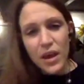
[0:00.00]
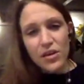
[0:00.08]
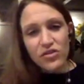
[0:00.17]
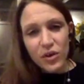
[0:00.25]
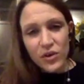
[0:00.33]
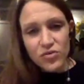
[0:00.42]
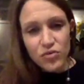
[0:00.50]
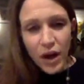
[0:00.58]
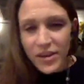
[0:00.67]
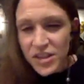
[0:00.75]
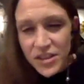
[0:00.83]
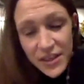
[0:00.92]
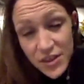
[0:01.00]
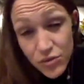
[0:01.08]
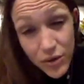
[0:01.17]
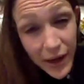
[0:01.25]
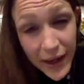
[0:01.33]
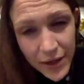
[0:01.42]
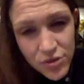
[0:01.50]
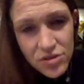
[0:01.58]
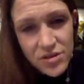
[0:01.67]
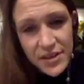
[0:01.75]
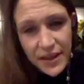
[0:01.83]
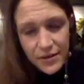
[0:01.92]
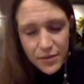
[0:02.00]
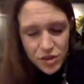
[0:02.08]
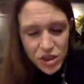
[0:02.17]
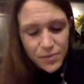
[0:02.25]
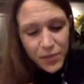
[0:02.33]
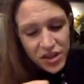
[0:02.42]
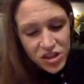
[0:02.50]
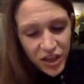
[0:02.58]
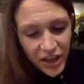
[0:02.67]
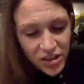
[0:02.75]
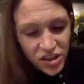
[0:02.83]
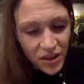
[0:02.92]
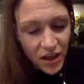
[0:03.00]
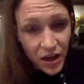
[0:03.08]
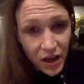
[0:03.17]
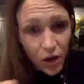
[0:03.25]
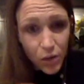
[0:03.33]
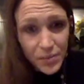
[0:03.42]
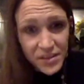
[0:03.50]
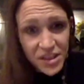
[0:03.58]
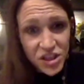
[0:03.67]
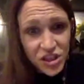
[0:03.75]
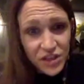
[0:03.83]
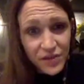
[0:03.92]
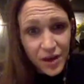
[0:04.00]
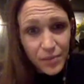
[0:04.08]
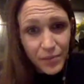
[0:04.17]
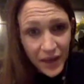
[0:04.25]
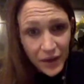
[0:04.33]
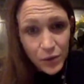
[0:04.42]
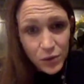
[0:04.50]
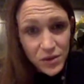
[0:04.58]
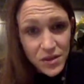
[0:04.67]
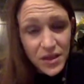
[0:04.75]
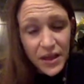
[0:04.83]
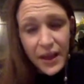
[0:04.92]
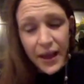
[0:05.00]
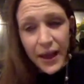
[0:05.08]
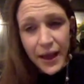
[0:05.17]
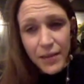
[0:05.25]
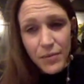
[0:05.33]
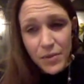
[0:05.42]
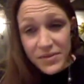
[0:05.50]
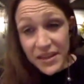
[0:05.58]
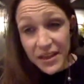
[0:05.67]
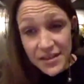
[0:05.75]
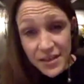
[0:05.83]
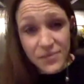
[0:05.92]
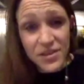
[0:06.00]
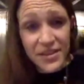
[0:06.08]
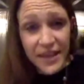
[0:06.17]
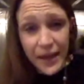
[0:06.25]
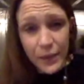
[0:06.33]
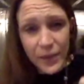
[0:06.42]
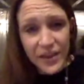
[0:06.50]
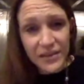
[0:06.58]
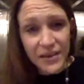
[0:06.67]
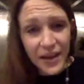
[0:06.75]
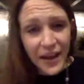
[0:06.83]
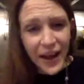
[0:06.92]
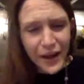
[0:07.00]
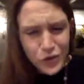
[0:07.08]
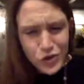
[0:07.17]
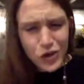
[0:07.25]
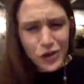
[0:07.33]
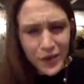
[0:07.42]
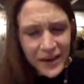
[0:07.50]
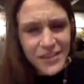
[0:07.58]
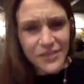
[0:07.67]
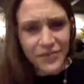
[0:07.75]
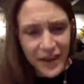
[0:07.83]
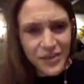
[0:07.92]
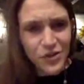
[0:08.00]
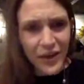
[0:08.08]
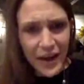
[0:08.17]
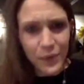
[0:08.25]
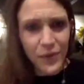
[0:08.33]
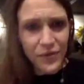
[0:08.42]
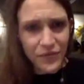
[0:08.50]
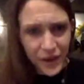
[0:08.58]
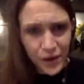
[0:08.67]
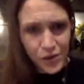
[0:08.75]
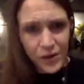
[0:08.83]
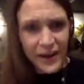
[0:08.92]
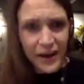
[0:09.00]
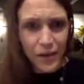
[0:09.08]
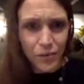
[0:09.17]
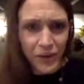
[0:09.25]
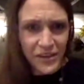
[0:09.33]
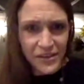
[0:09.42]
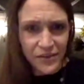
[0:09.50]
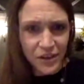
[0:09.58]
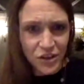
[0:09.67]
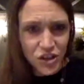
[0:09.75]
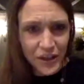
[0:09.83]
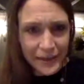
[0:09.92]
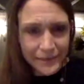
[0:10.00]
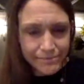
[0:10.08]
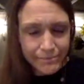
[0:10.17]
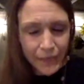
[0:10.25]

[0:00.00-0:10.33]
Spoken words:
So I just think it's really interesting that just by changing the kind of composition of our meals at particular times of the day, we can have a direct effect on how we feel and how our brains are functioning.